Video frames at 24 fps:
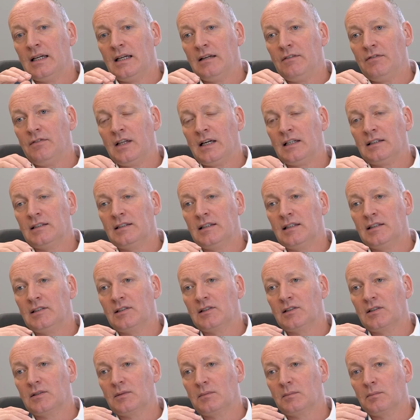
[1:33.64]
If that
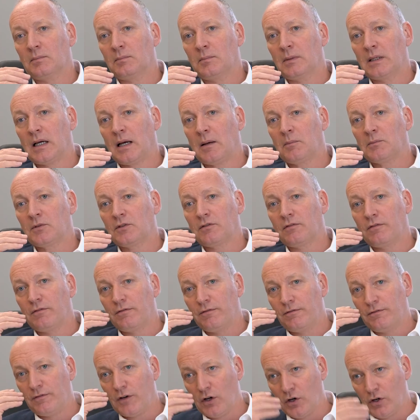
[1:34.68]
disc becomes
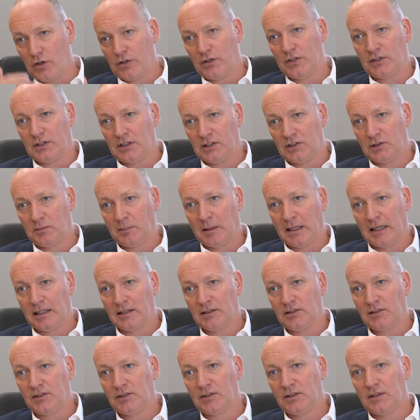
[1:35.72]
further
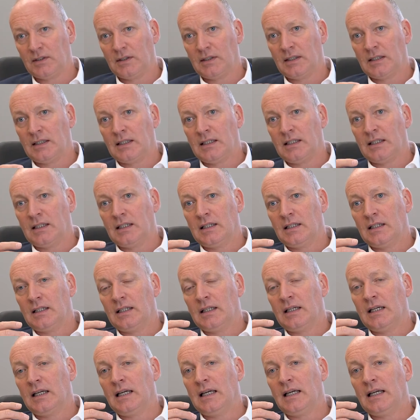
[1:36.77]
displaced,
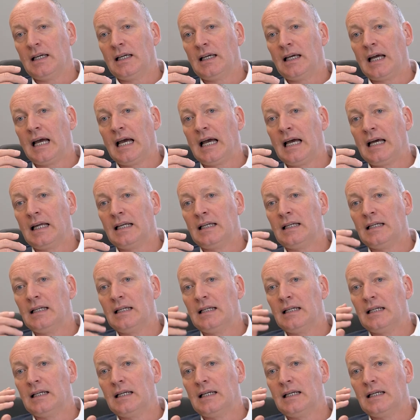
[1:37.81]
it can